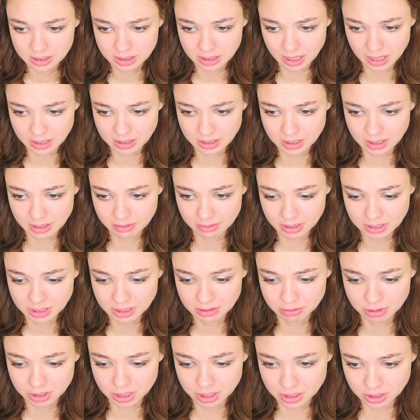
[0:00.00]
Okay,
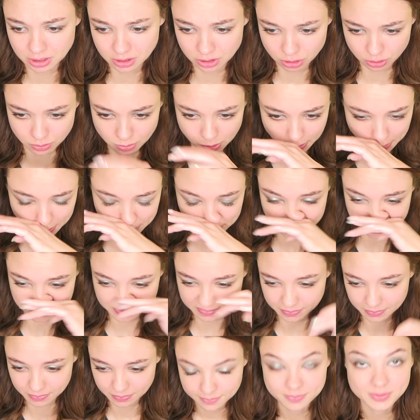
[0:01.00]
let's tap this
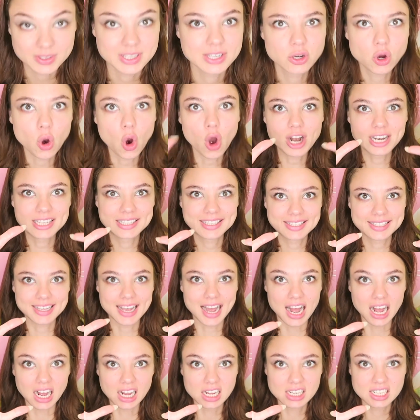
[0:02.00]
one. The
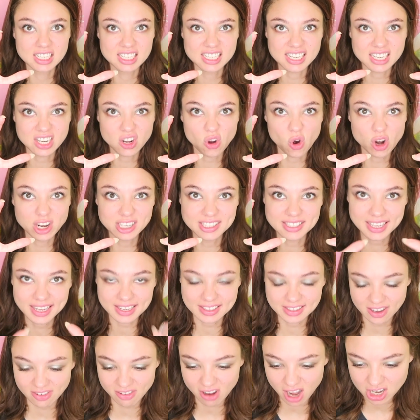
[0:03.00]
rings! Rings
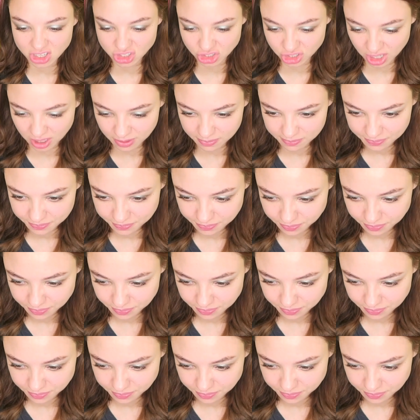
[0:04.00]
are important.